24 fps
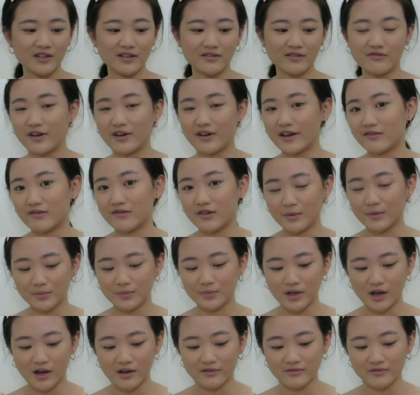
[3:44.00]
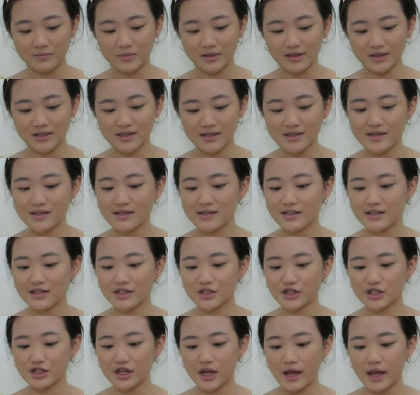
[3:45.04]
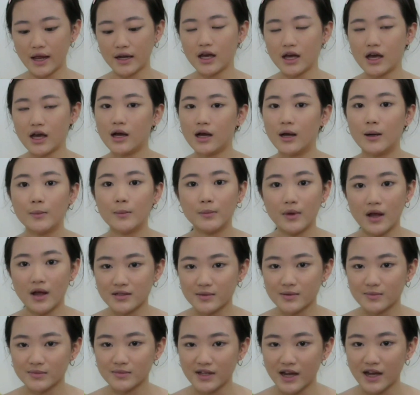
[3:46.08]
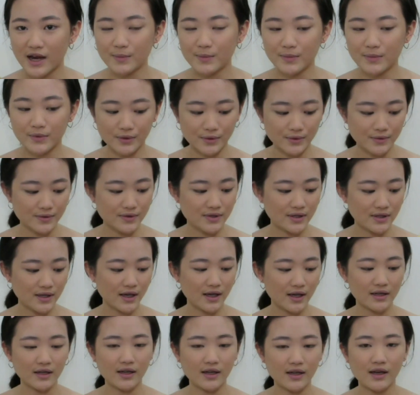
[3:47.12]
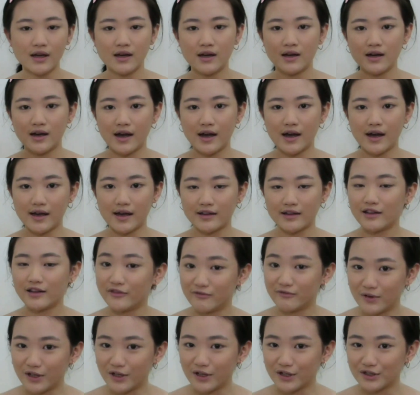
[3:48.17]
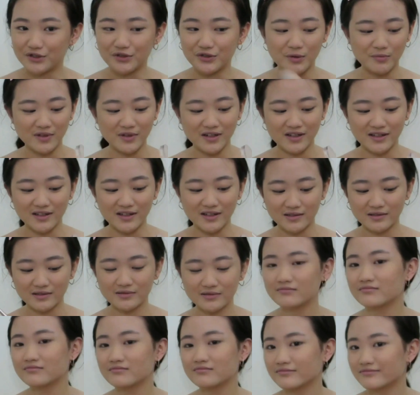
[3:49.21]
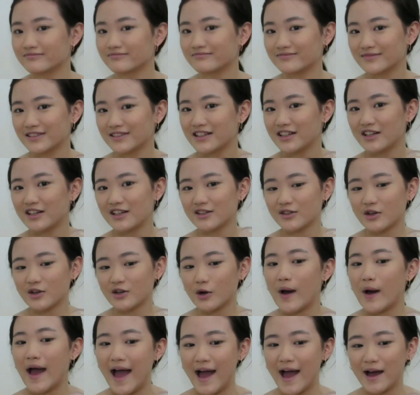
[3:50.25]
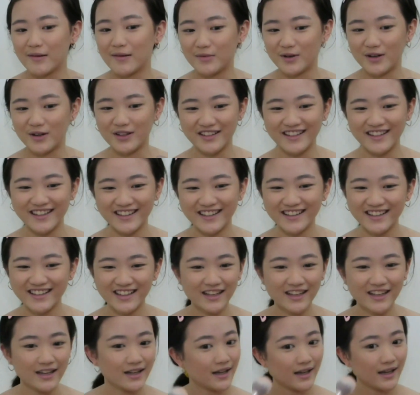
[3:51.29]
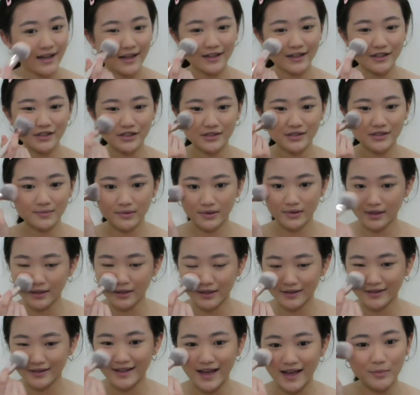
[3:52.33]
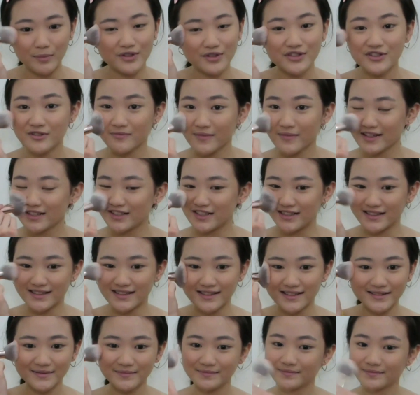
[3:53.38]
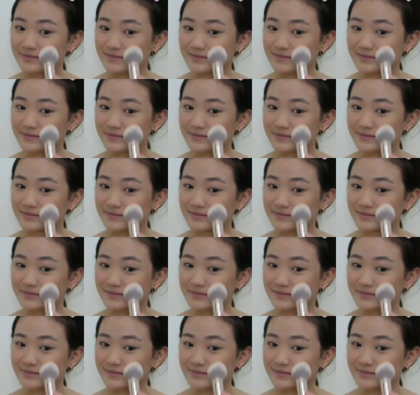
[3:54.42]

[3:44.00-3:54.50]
it's like rubbed off, but this is in the shade Blossomtime Rose, and I love blush, so I'm gonna go ham on it. And I just put it on the apples of my cheeks.